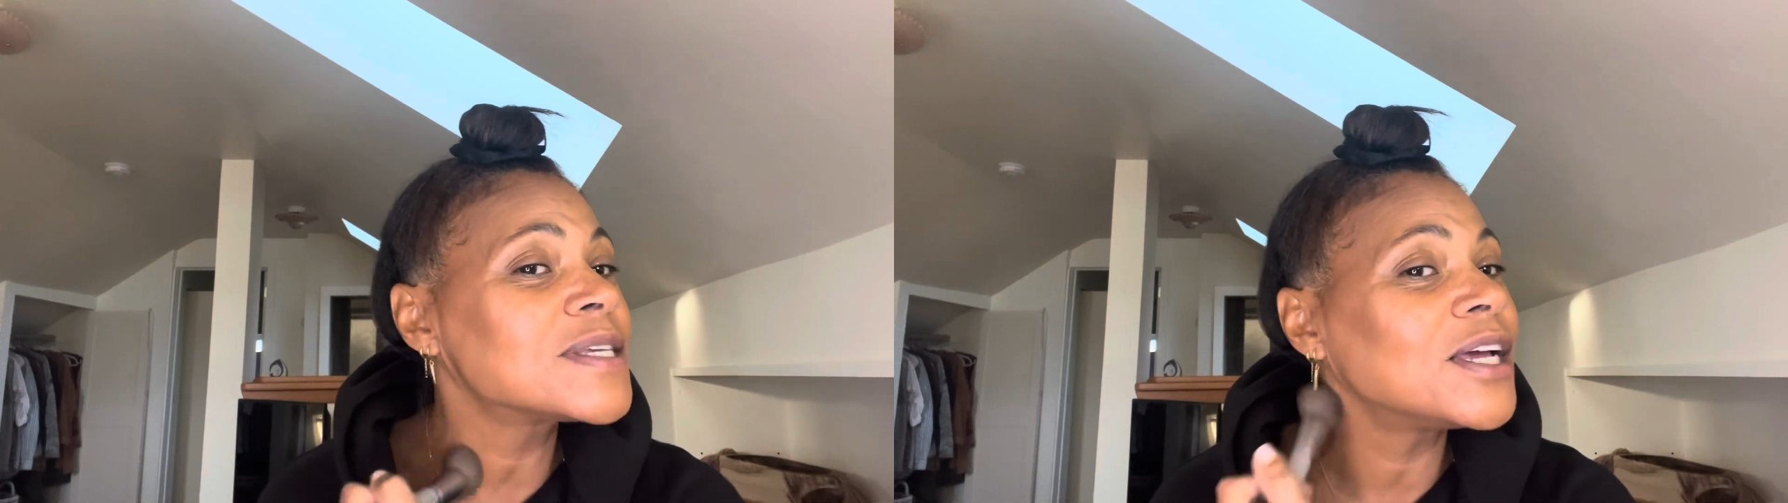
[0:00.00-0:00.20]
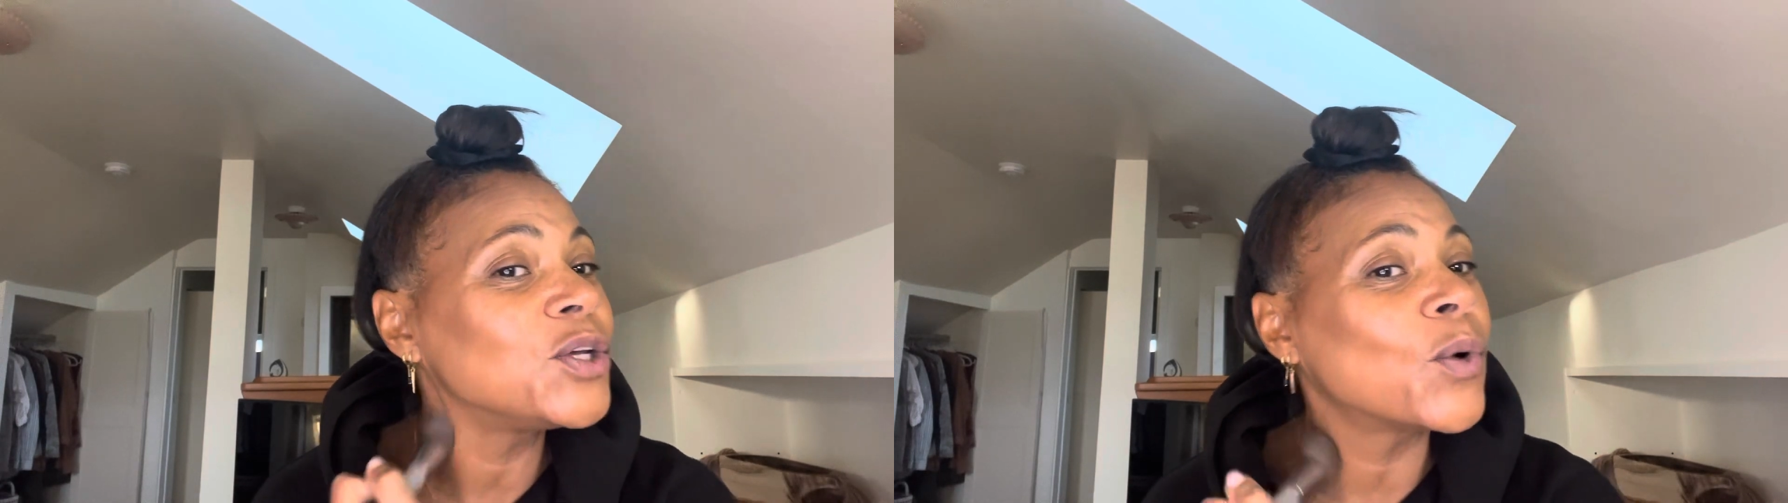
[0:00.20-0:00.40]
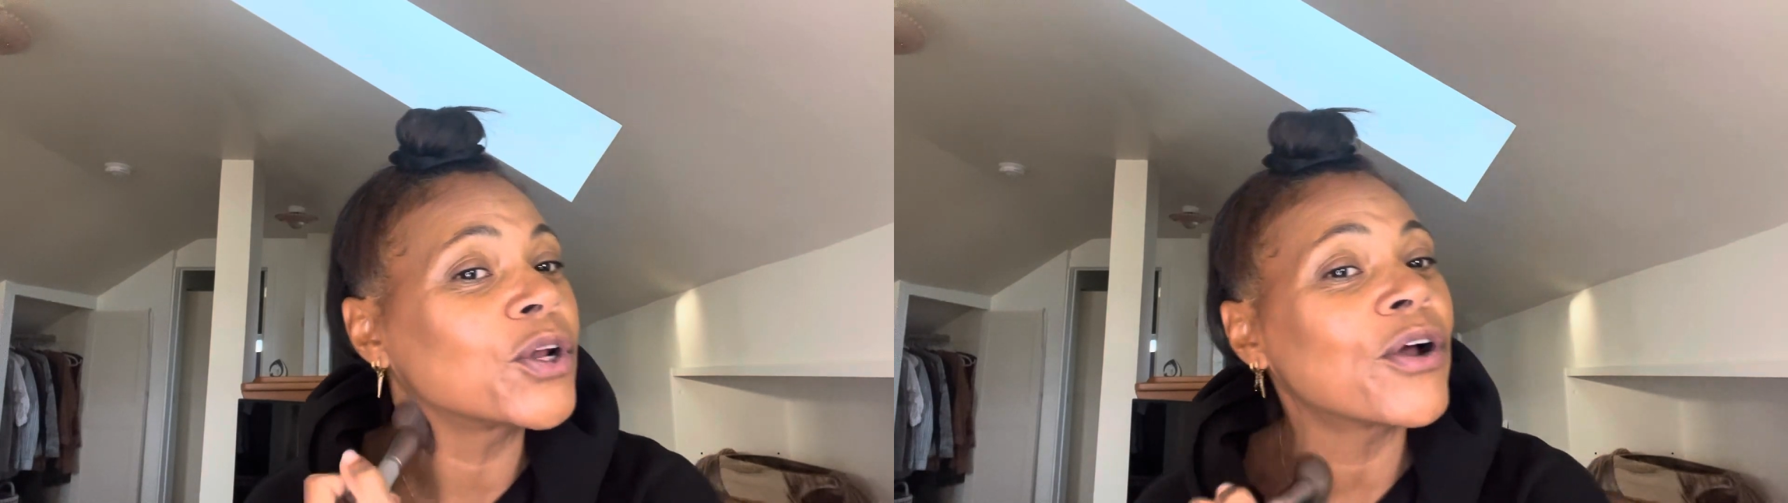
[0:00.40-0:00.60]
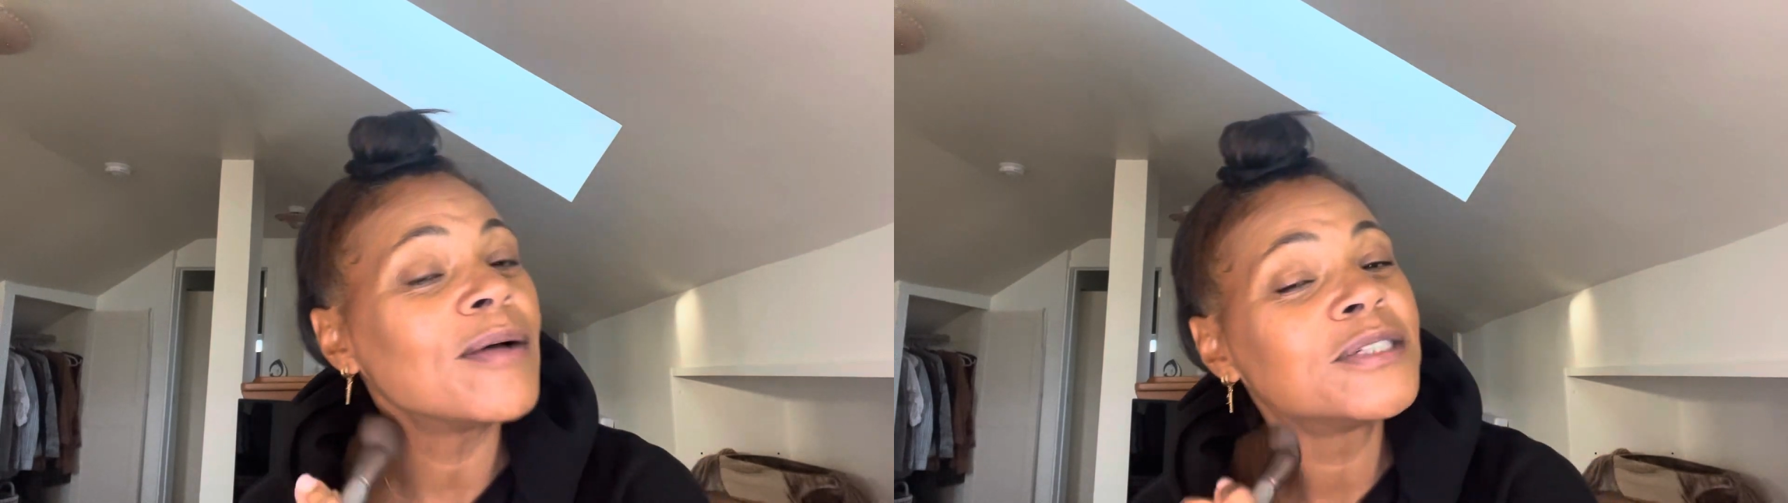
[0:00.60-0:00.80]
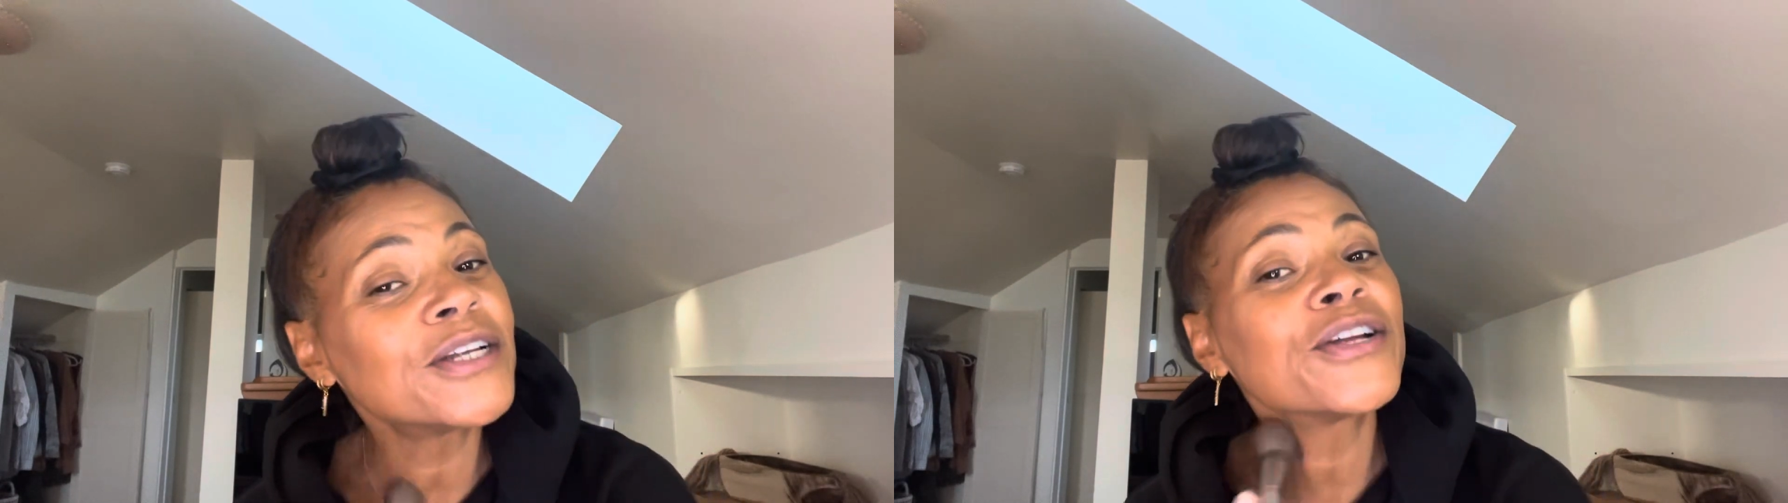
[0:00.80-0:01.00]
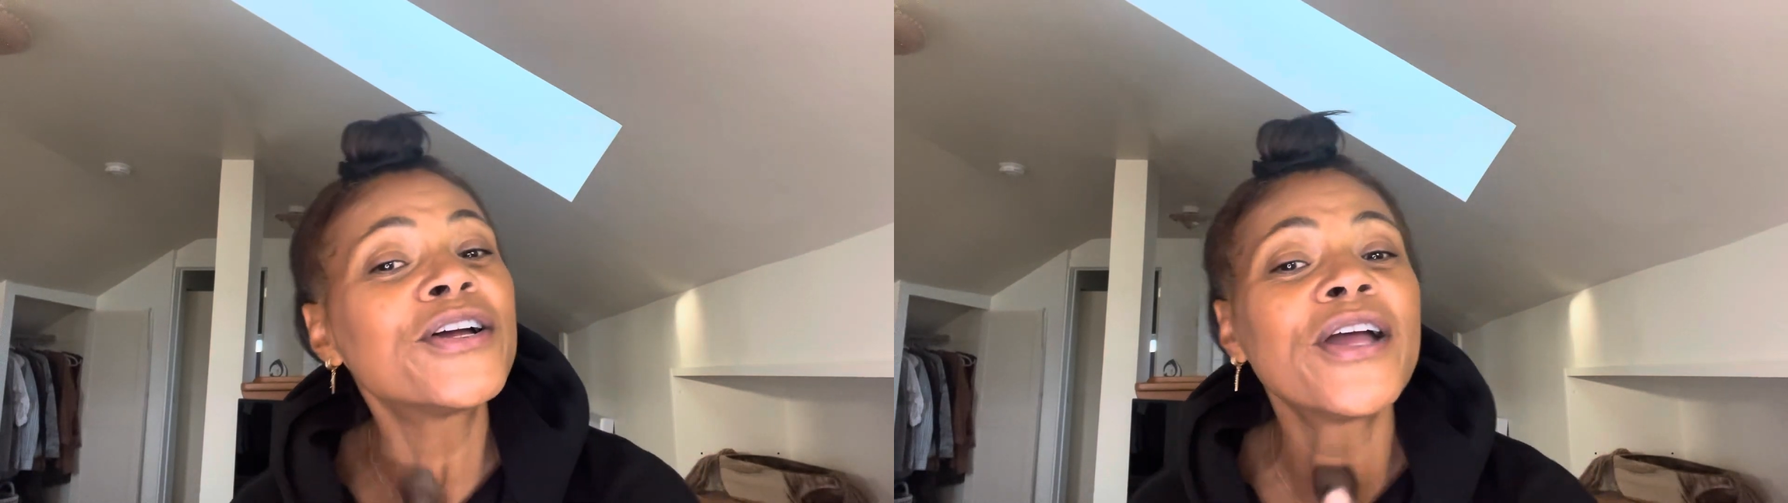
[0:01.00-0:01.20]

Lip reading: saying, you want to grab dinner?